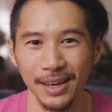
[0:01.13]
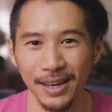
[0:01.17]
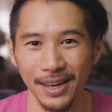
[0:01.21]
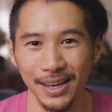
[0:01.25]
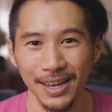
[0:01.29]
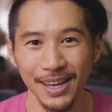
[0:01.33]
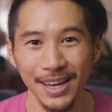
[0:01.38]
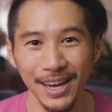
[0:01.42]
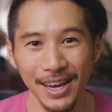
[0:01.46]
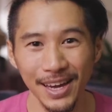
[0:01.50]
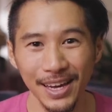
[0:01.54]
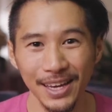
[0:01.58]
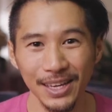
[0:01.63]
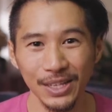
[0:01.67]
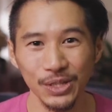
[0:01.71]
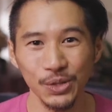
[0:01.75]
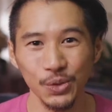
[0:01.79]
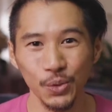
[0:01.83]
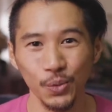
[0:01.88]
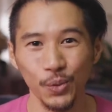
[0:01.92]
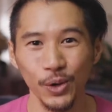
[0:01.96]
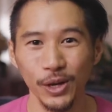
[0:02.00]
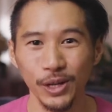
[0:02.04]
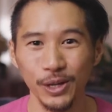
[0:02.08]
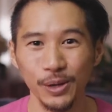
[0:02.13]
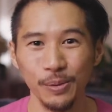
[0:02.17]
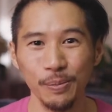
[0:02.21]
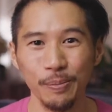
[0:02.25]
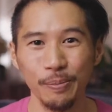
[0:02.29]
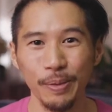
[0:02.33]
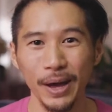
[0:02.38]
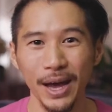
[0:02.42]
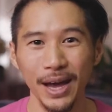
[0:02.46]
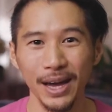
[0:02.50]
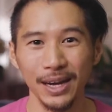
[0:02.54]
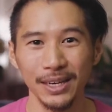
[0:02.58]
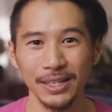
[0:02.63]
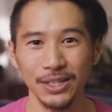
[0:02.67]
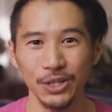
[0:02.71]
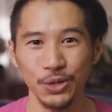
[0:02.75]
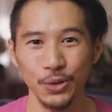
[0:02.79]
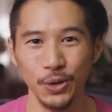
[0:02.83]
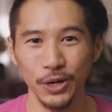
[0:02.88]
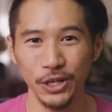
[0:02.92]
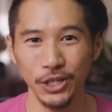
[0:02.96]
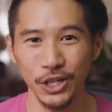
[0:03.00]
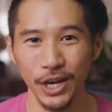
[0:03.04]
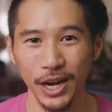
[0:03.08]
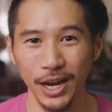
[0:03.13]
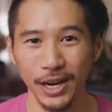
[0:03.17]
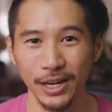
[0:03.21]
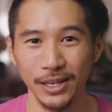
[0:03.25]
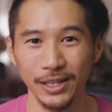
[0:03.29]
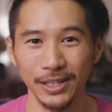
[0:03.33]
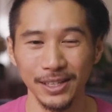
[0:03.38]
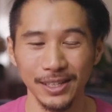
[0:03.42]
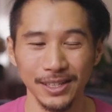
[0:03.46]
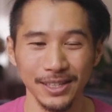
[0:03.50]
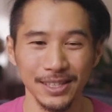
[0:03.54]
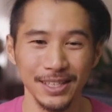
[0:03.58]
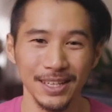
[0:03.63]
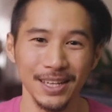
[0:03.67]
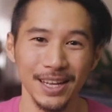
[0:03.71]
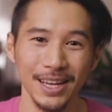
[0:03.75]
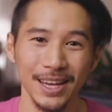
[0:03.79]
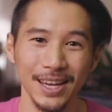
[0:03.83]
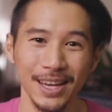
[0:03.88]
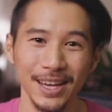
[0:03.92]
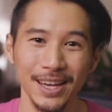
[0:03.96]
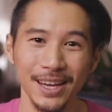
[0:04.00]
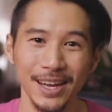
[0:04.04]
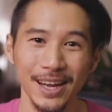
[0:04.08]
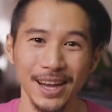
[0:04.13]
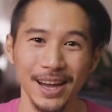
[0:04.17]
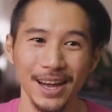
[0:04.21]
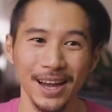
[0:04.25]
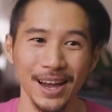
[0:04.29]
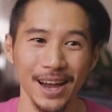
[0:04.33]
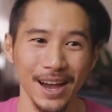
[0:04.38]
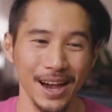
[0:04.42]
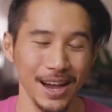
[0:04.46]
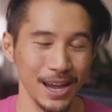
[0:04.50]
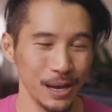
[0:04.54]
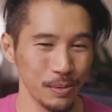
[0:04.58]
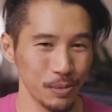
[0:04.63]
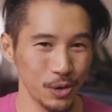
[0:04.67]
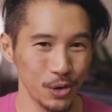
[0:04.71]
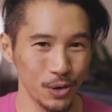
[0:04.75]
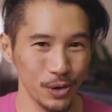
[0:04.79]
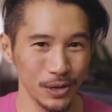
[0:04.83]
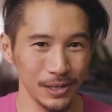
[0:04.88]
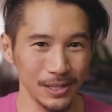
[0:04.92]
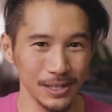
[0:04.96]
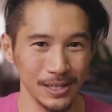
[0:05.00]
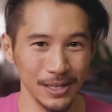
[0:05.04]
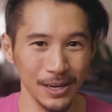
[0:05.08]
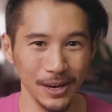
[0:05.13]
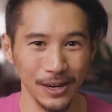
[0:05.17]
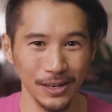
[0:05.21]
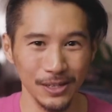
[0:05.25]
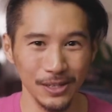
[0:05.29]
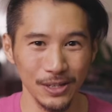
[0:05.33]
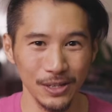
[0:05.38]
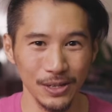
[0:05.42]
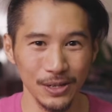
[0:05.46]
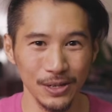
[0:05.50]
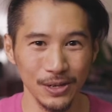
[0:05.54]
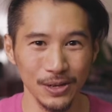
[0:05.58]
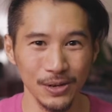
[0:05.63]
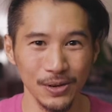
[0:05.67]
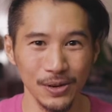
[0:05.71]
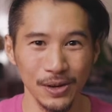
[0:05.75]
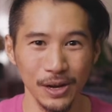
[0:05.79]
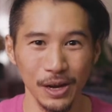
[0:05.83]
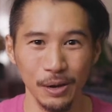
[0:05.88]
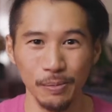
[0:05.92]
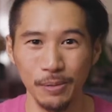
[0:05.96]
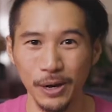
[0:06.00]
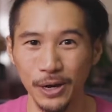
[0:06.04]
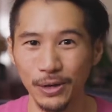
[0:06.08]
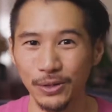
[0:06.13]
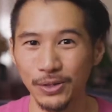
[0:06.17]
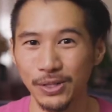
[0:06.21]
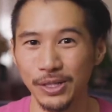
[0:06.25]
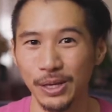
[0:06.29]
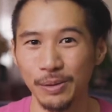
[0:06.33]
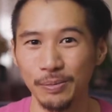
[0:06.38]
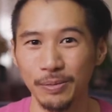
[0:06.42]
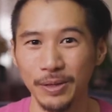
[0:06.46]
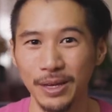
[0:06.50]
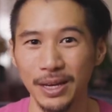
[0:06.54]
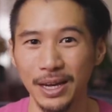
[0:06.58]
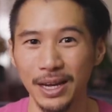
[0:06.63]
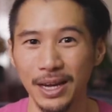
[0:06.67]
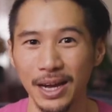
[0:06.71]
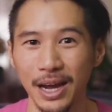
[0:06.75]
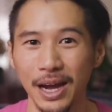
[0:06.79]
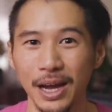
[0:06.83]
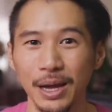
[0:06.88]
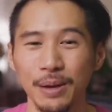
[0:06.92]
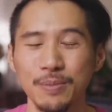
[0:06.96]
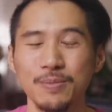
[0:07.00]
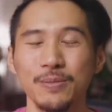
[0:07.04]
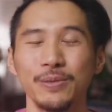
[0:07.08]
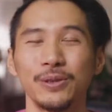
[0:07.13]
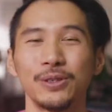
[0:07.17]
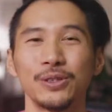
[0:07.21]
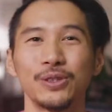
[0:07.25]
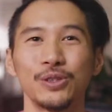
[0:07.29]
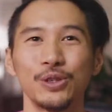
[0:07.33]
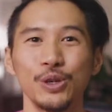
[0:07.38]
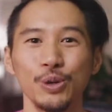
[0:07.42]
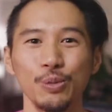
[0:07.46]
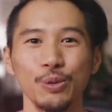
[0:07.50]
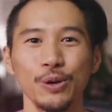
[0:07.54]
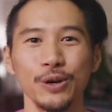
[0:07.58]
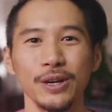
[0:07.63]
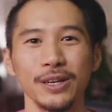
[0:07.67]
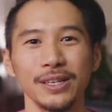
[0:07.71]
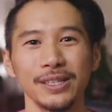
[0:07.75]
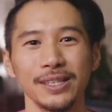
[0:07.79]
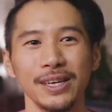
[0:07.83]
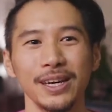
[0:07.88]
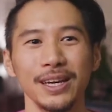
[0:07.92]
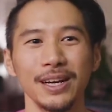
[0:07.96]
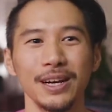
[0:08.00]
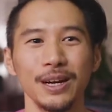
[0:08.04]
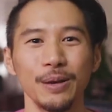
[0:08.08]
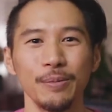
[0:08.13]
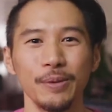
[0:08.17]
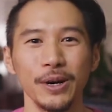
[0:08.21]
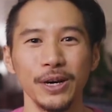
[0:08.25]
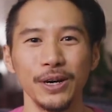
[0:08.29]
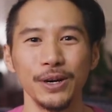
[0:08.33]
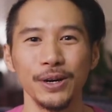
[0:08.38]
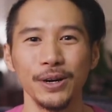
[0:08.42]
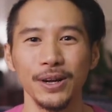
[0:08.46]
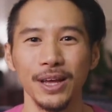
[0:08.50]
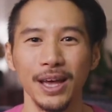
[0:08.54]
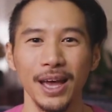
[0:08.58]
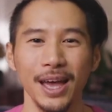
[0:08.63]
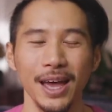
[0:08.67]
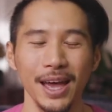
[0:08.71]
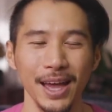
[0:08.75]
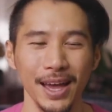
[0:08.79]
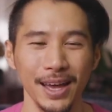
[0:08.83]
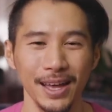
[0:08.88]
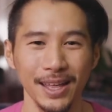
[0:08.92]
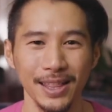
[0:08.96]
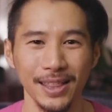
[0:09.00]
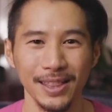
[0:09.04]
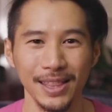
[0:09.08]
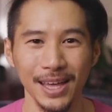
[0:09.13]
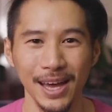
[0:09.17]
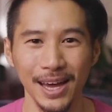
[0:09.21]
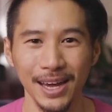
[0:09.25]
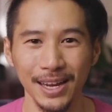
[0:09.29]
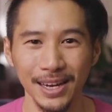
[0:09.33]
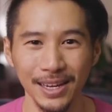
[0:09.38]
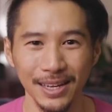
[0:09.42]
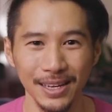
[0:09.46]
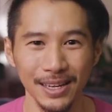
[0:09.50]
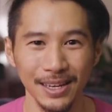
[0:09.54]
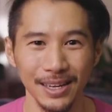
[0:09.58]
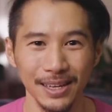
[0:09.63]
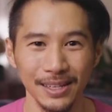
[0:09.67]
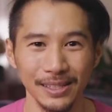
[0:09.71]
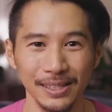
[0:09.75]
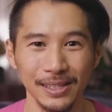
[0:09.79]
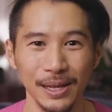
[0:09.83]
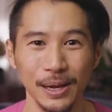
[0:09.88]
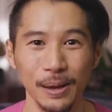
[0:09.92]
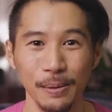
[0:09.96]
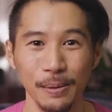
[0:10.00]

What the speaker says: Hey guys, welcome back to our channel. Today, I am going to talk to you about something I'm super excited about, and that is